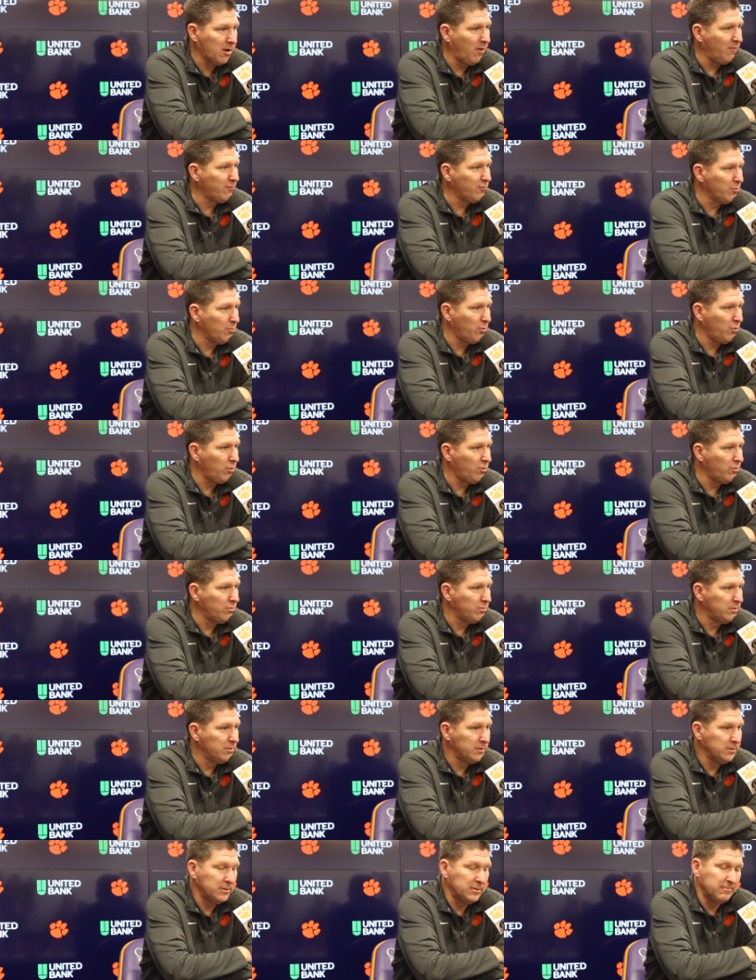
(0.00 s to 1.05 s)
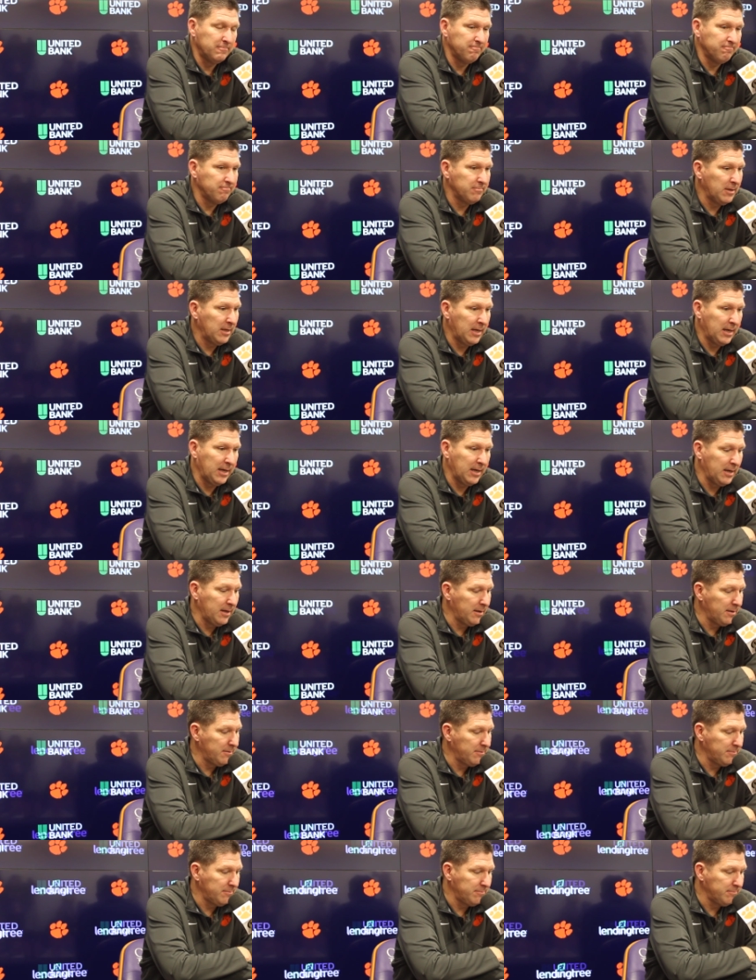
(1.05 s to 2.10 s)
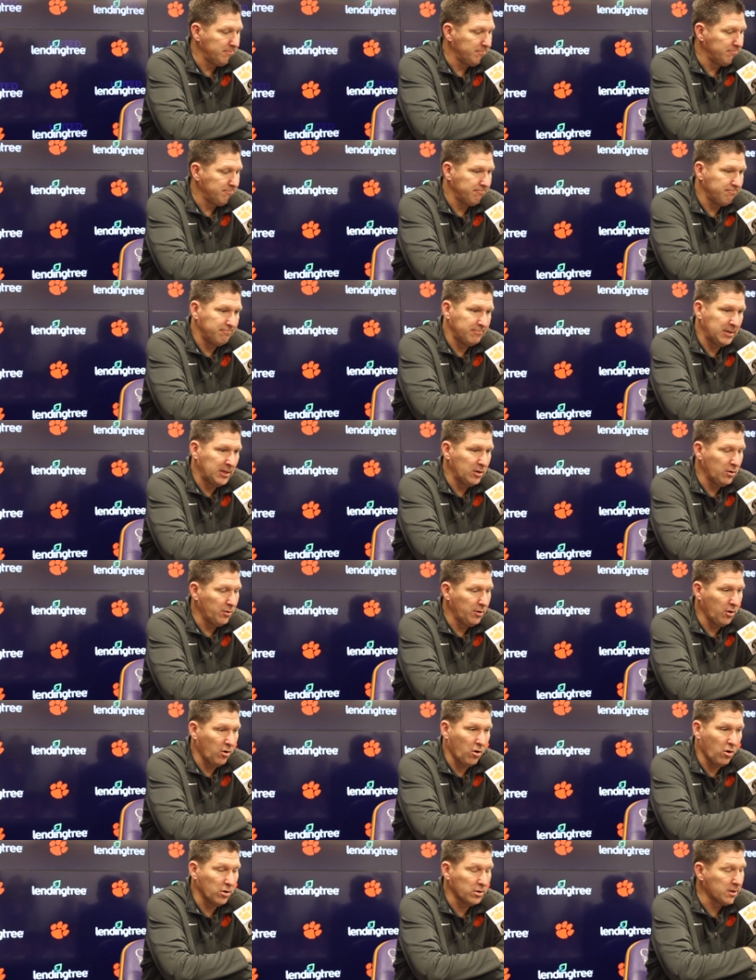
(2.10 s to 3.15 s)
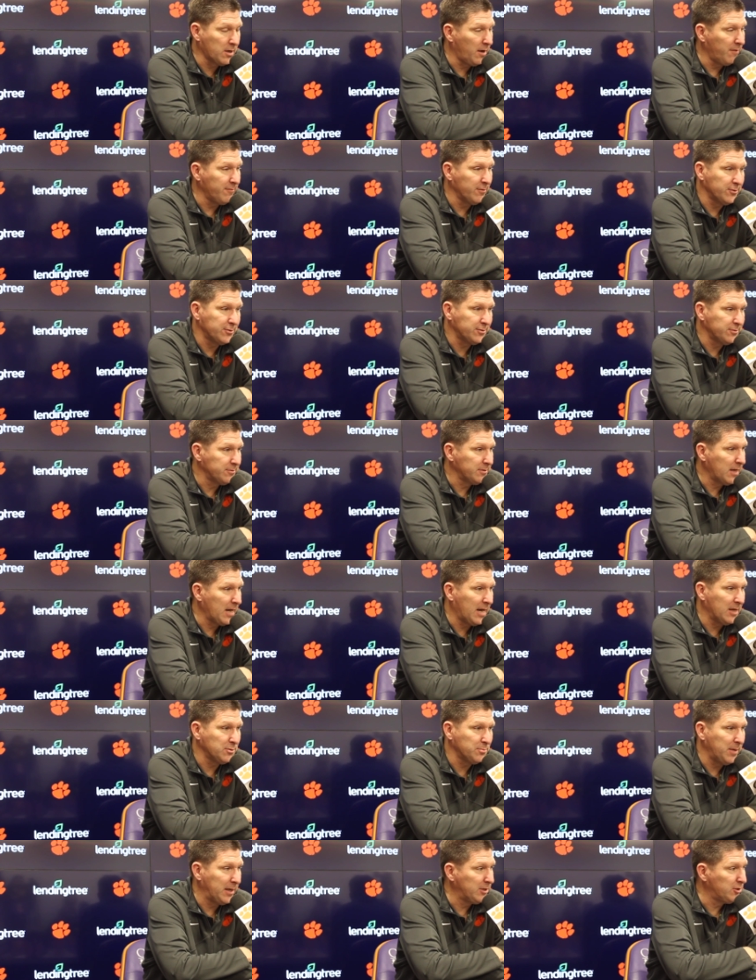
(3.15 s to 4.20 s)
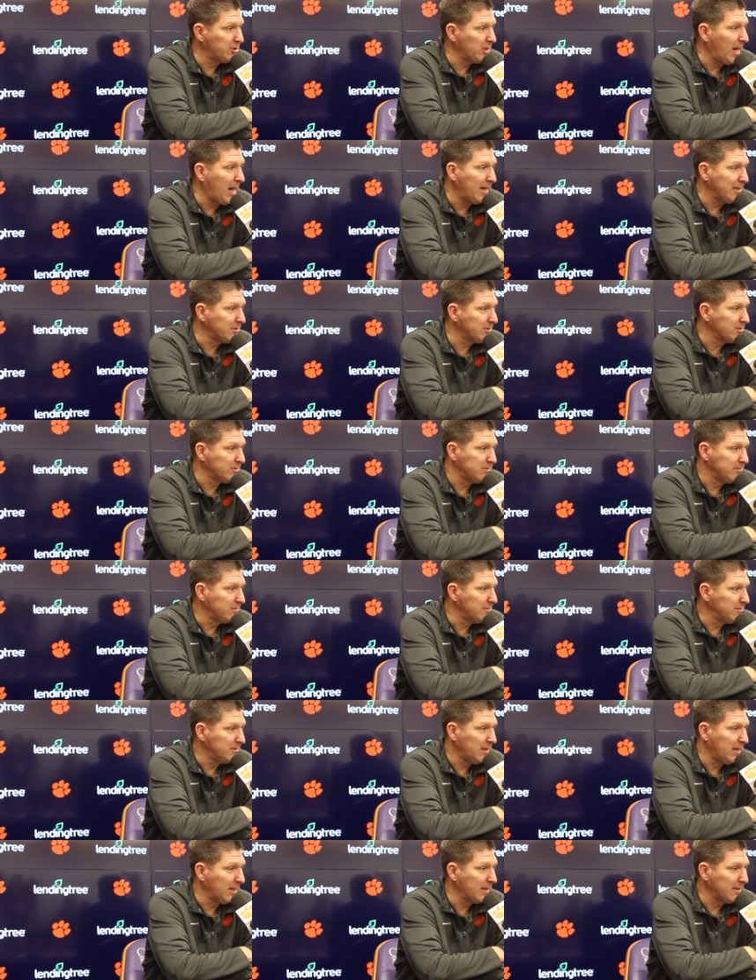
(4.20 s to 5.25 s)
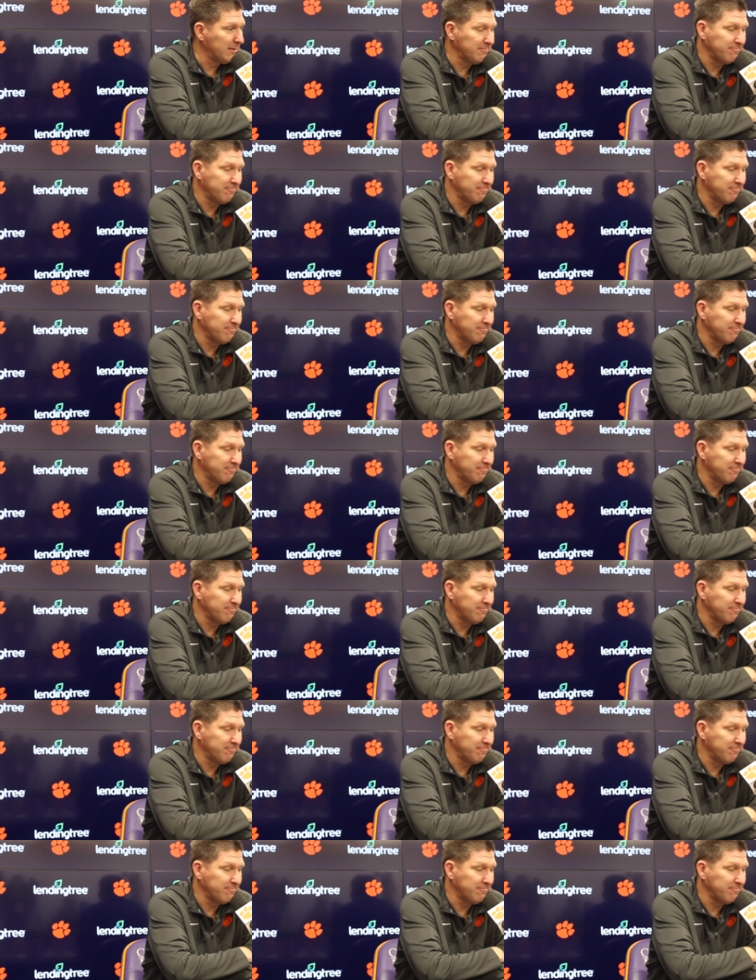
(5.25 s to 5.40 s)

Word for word: comfortable, and you know, they're hard covers. Guys make shots. Like